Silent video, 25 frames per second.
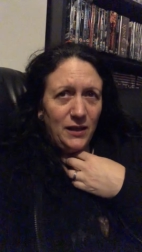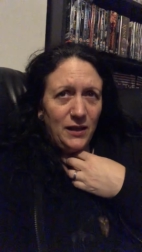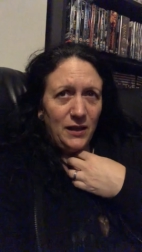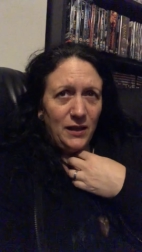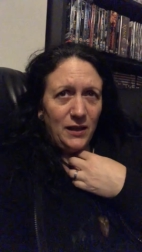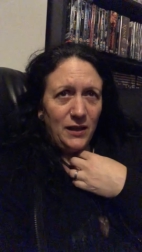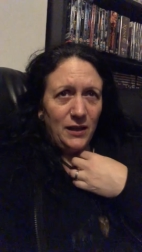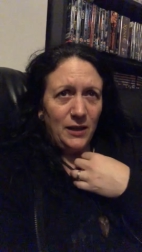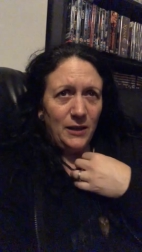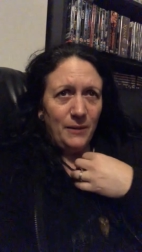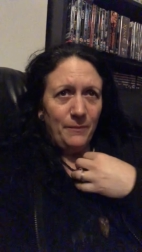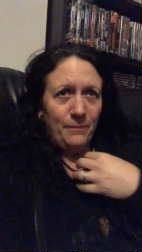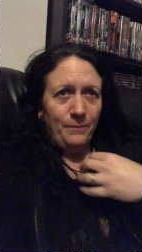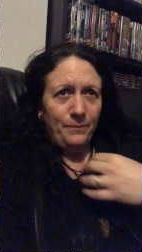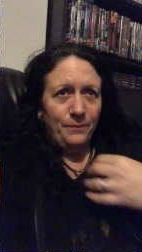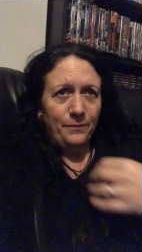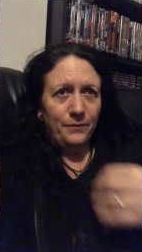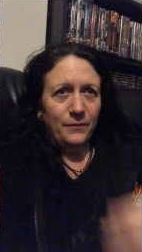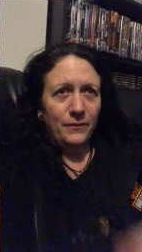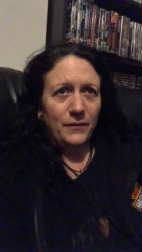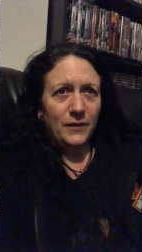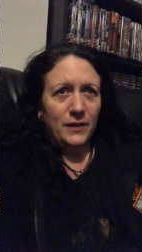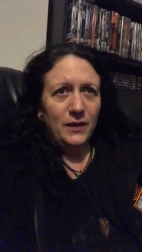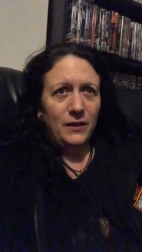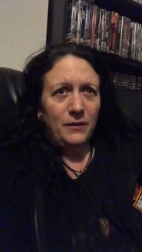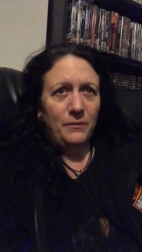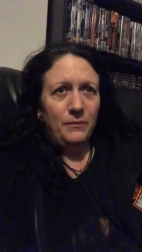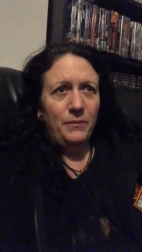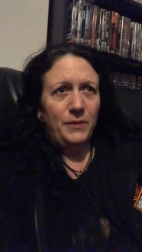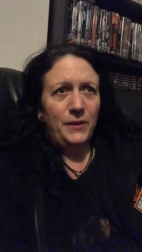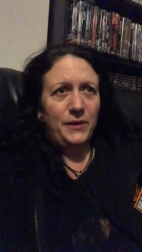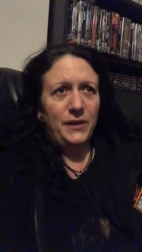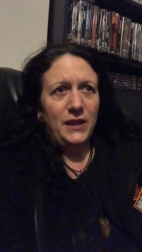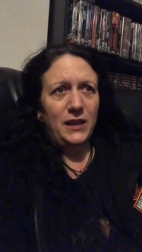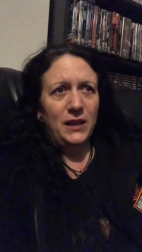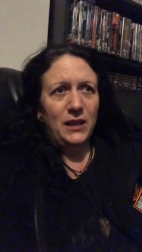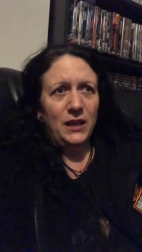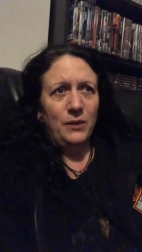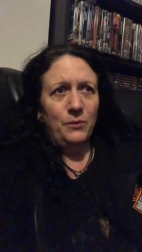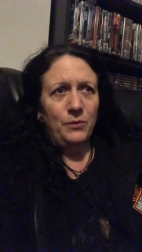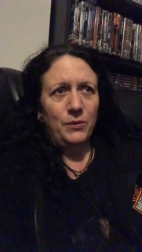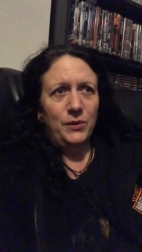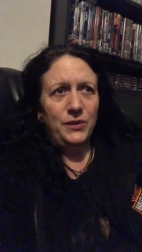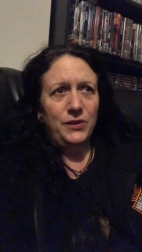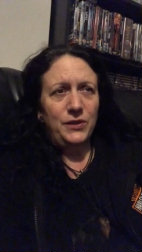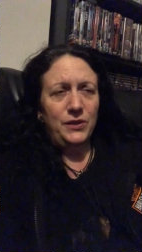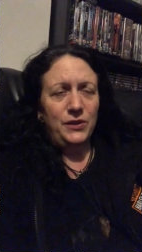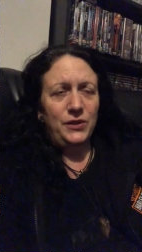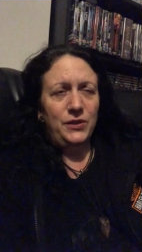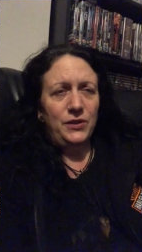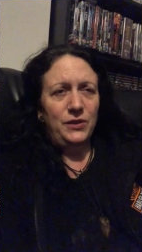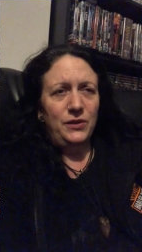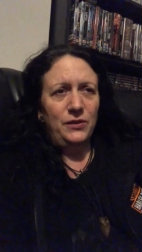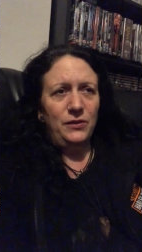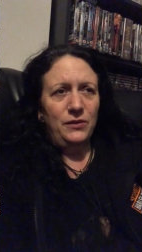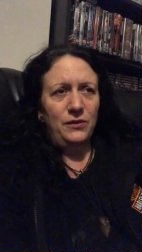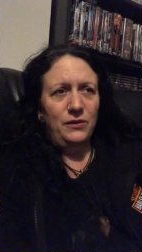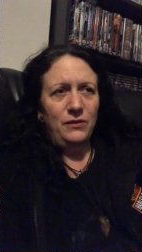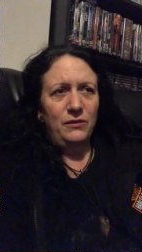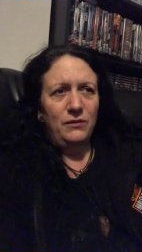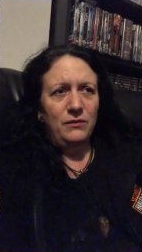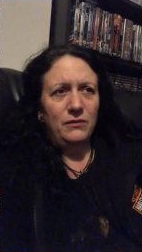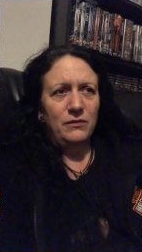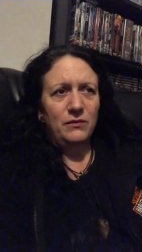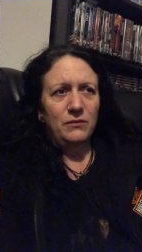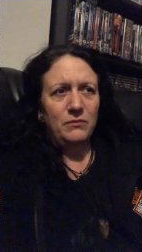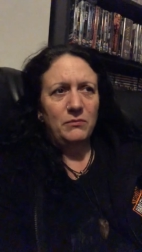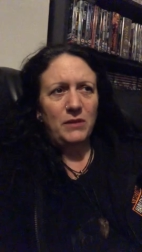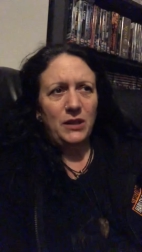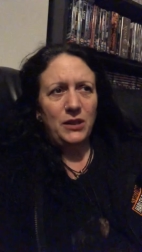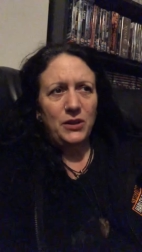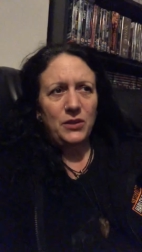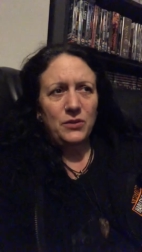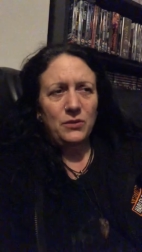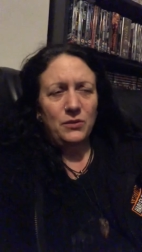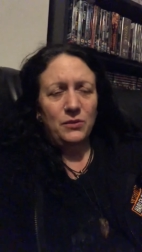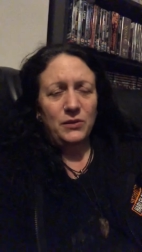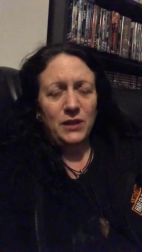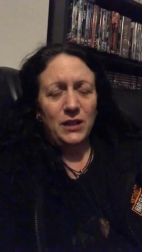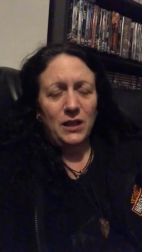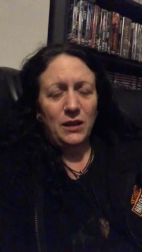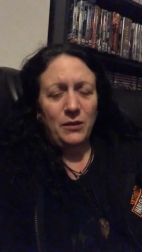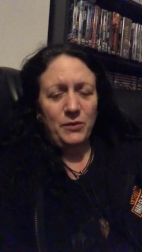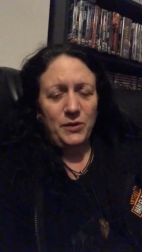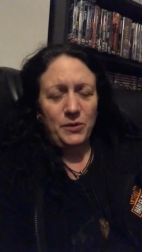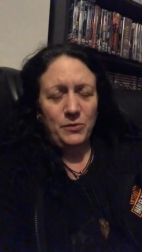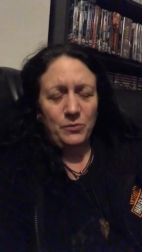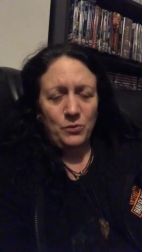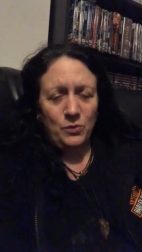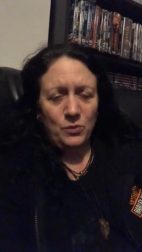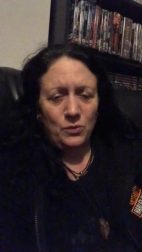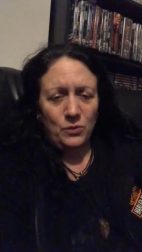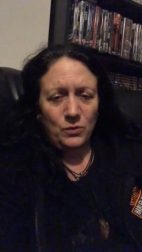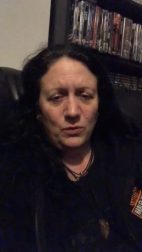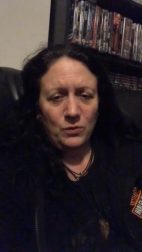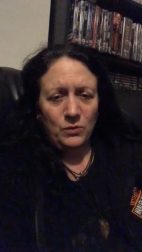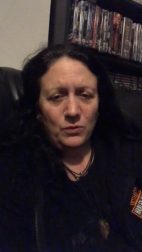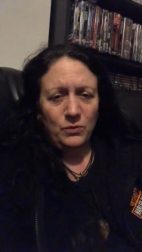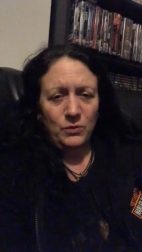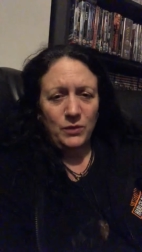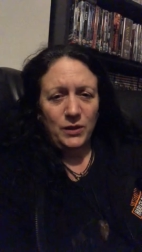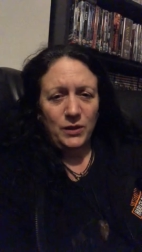Um, but then I wanted to make sure that I was more